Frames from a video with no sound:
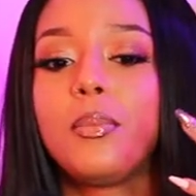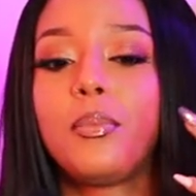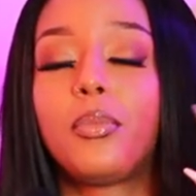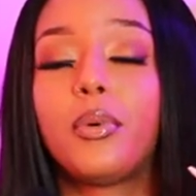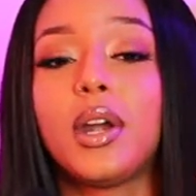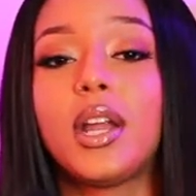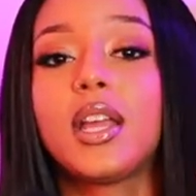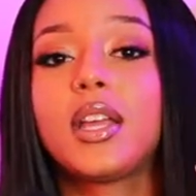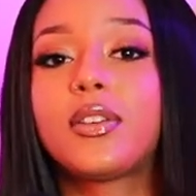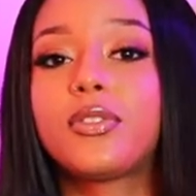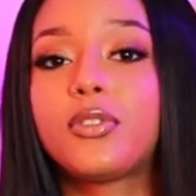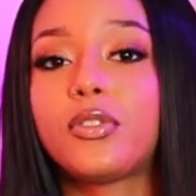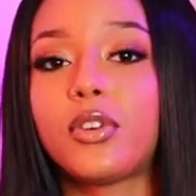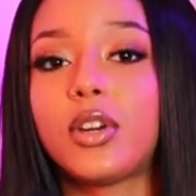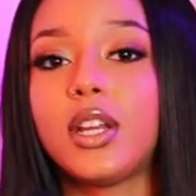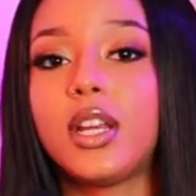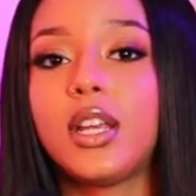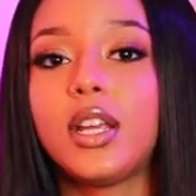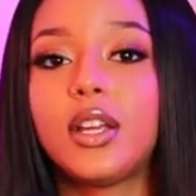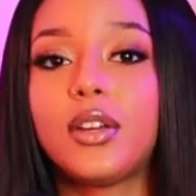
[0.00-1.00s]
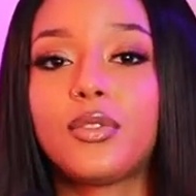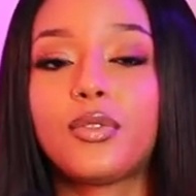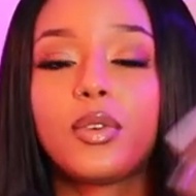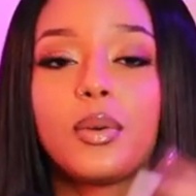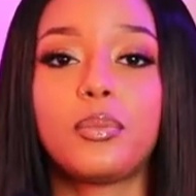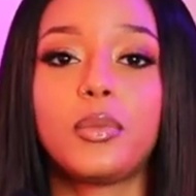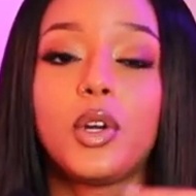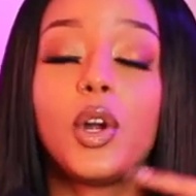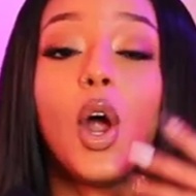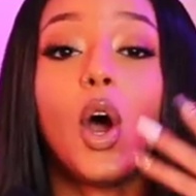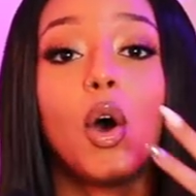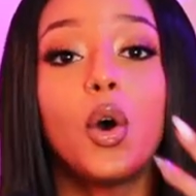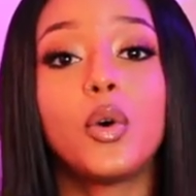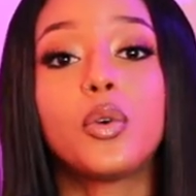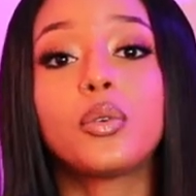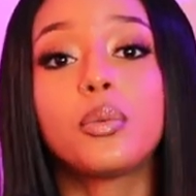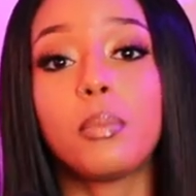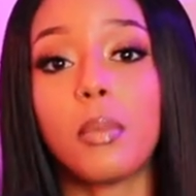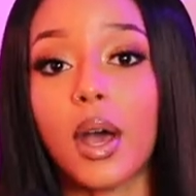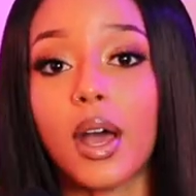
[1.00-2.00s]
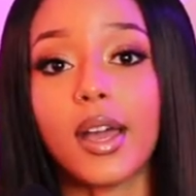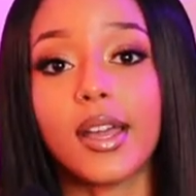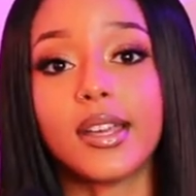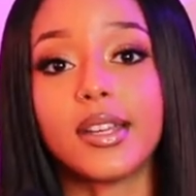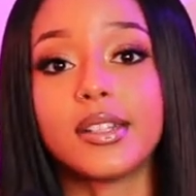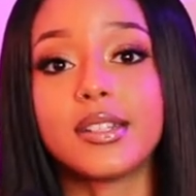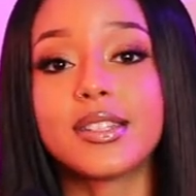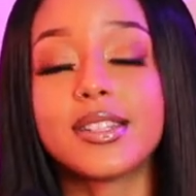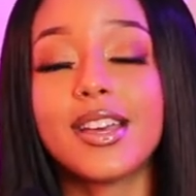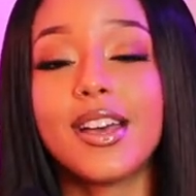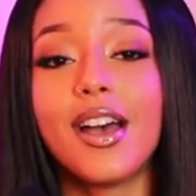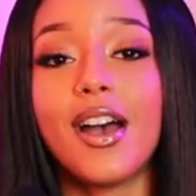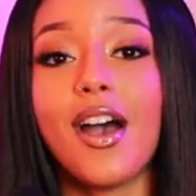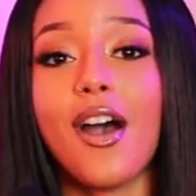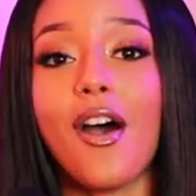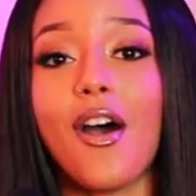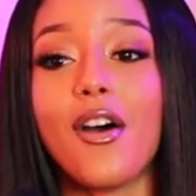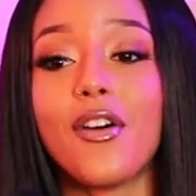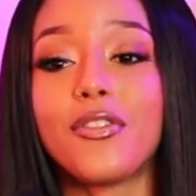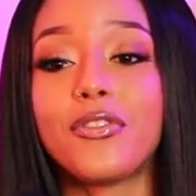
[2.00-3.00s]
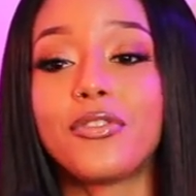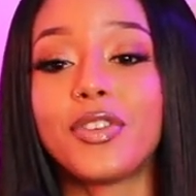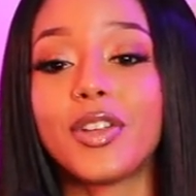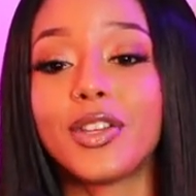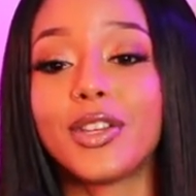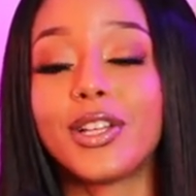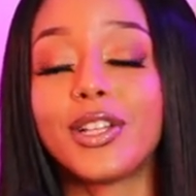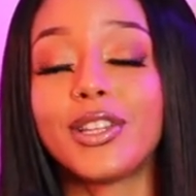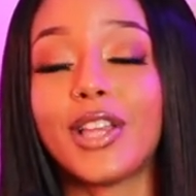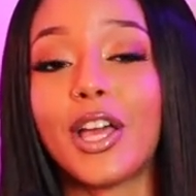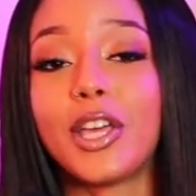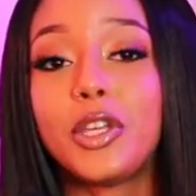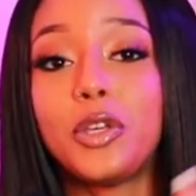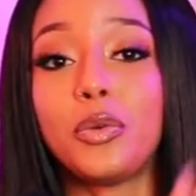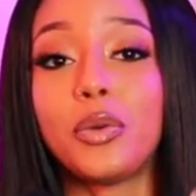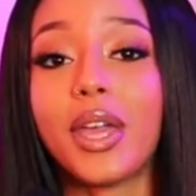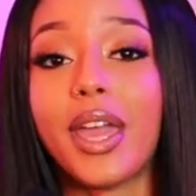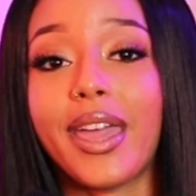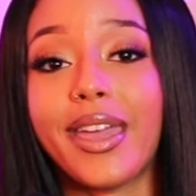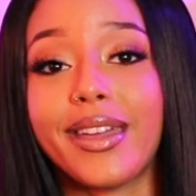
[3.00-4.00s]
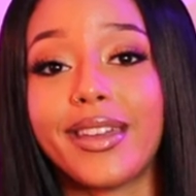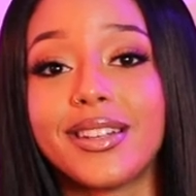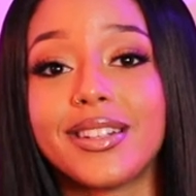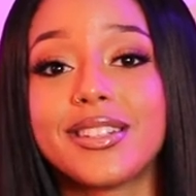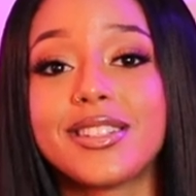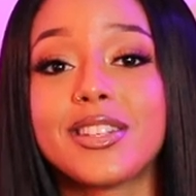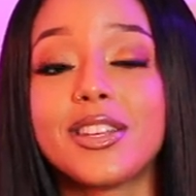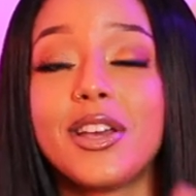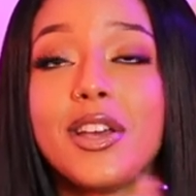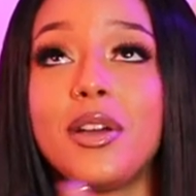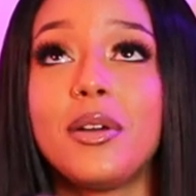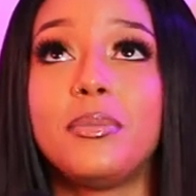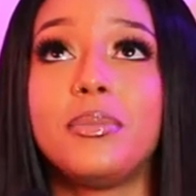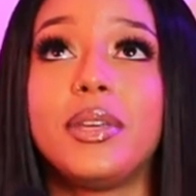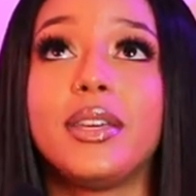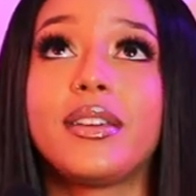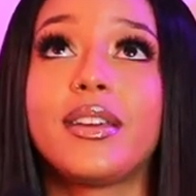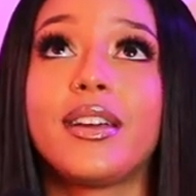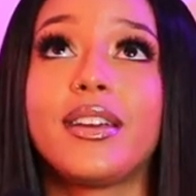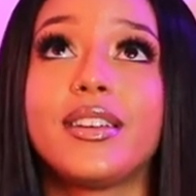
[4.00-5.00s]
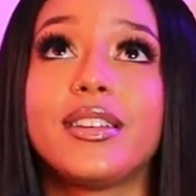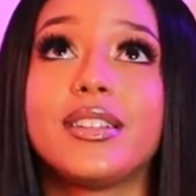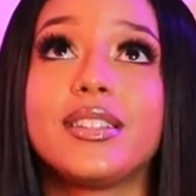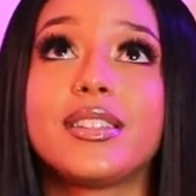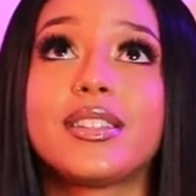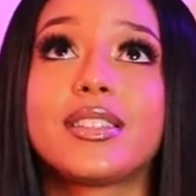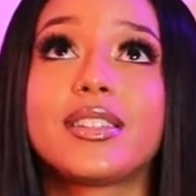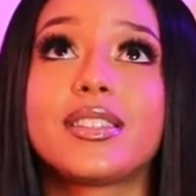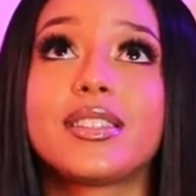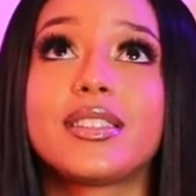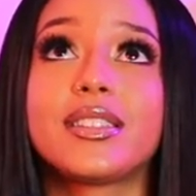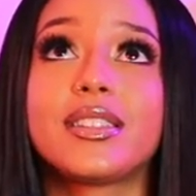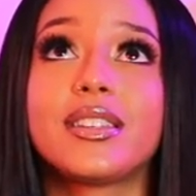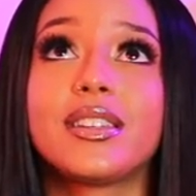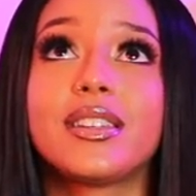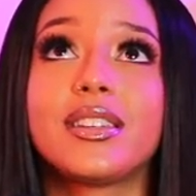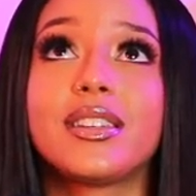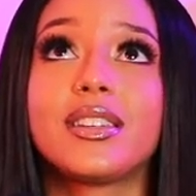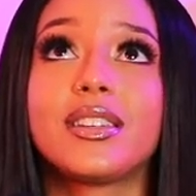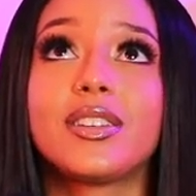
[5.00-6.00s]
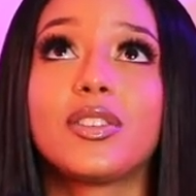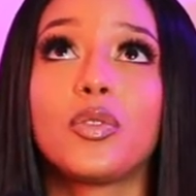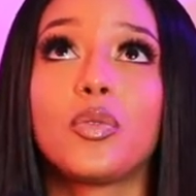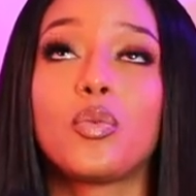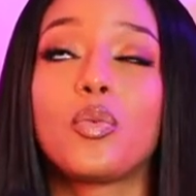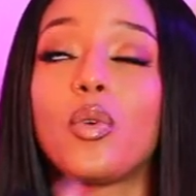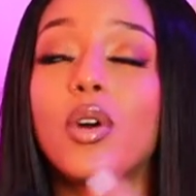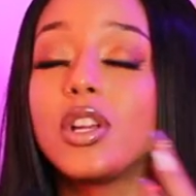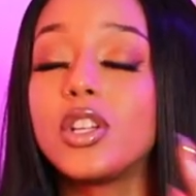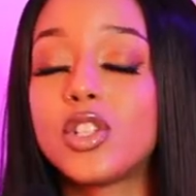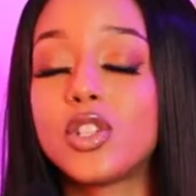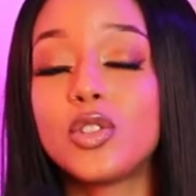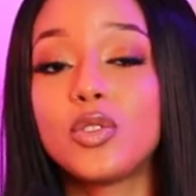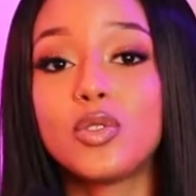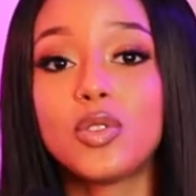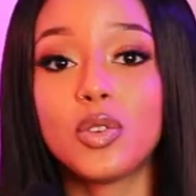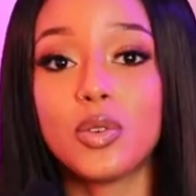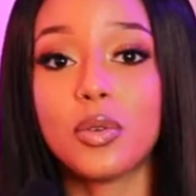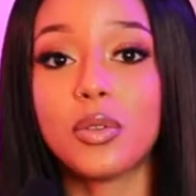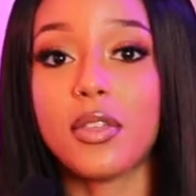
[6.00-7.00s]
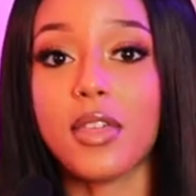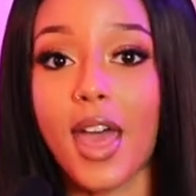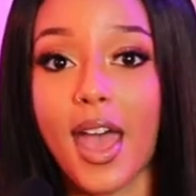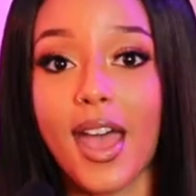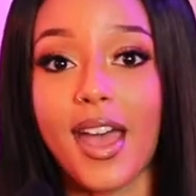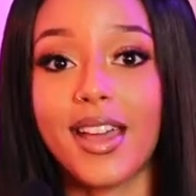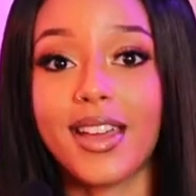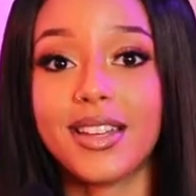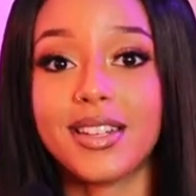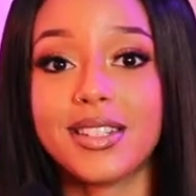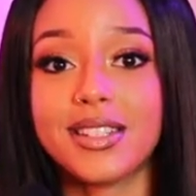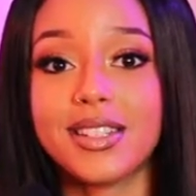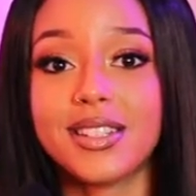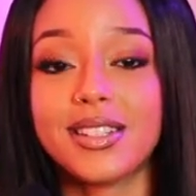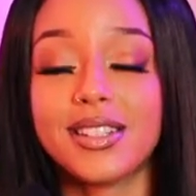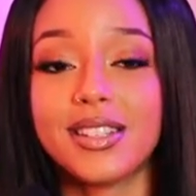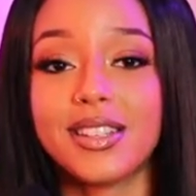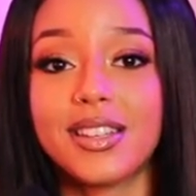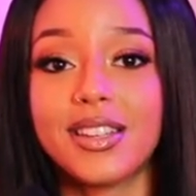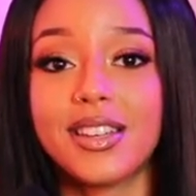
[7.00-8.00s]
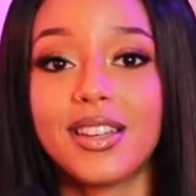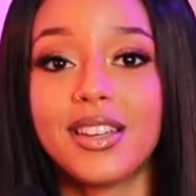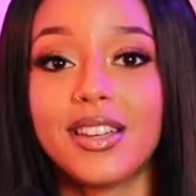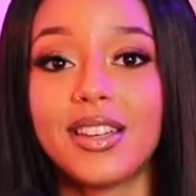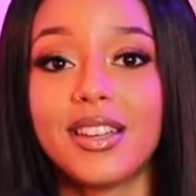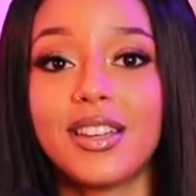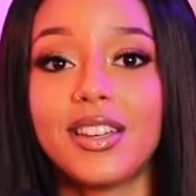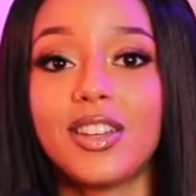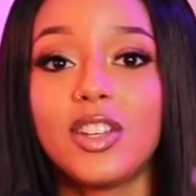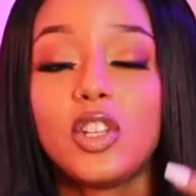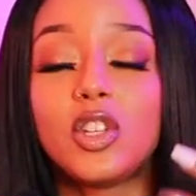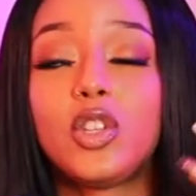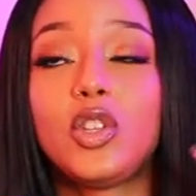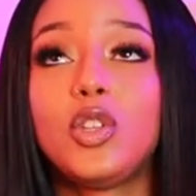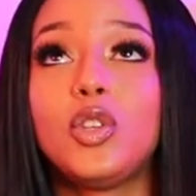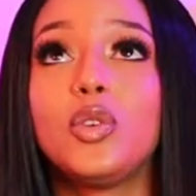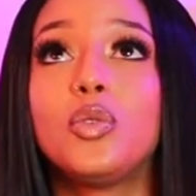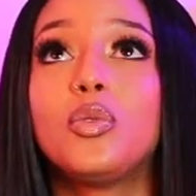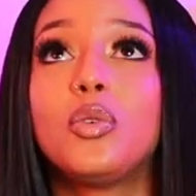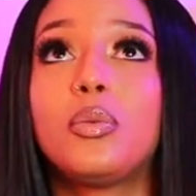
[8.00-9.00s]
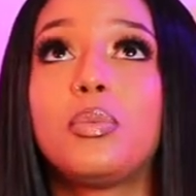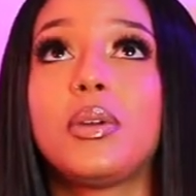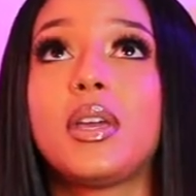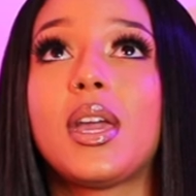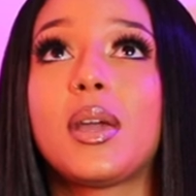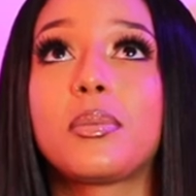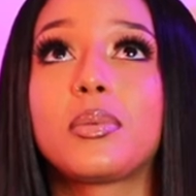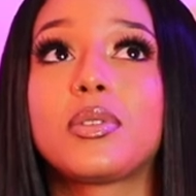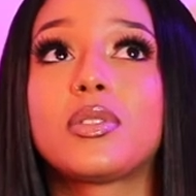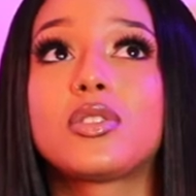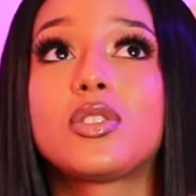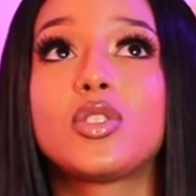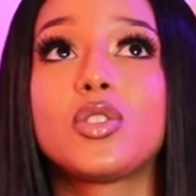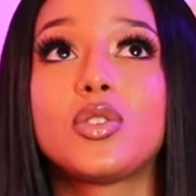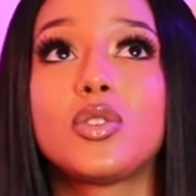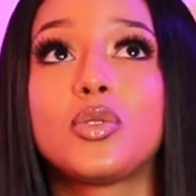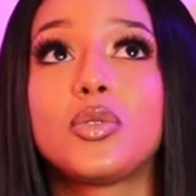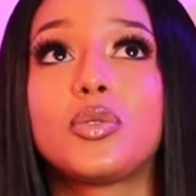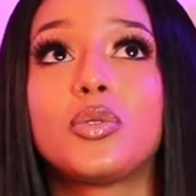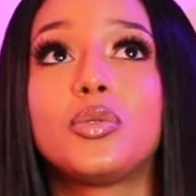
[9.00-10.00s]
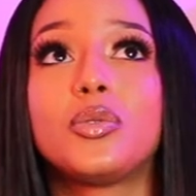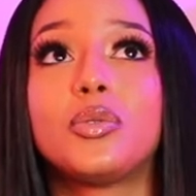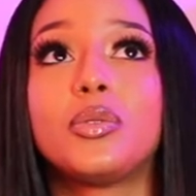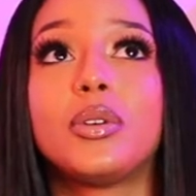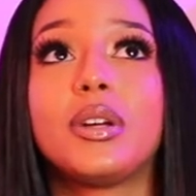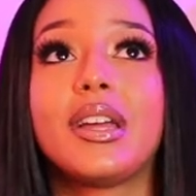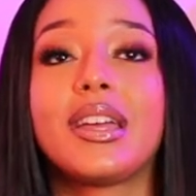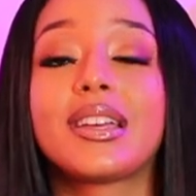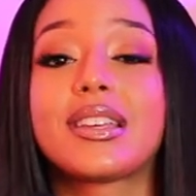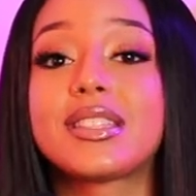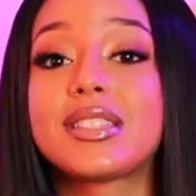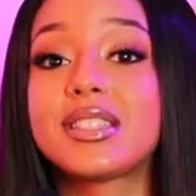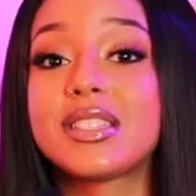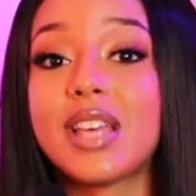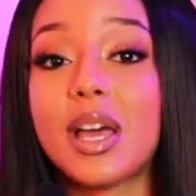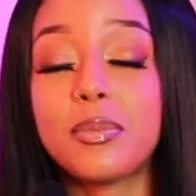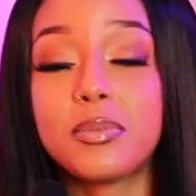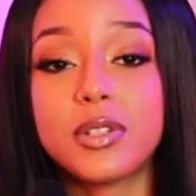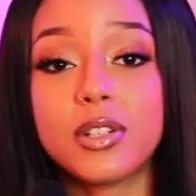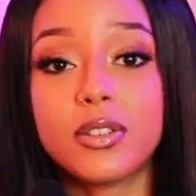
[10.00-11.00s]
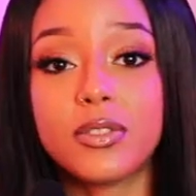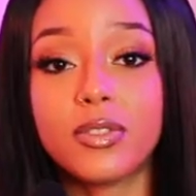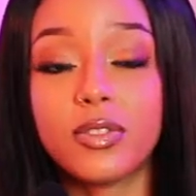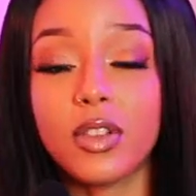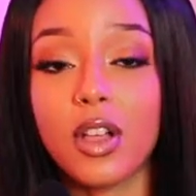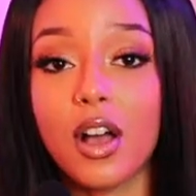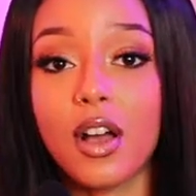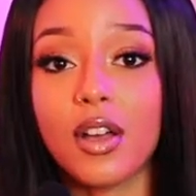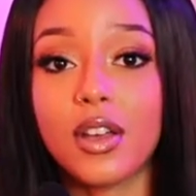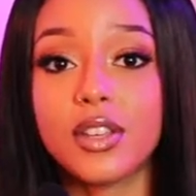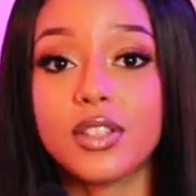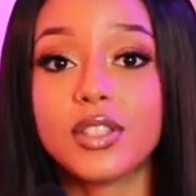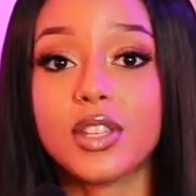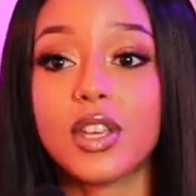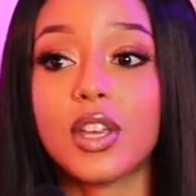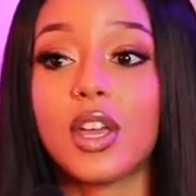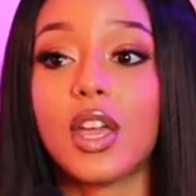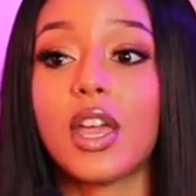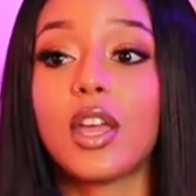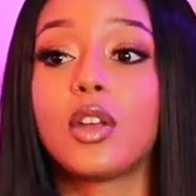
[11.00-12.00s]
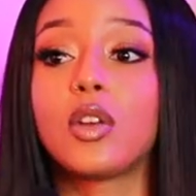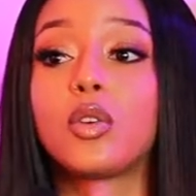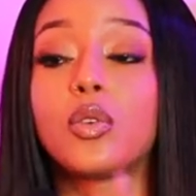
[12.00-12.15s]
Break free from your own mind of feeling like you can't because once you do that, you will be able to accept your flaws and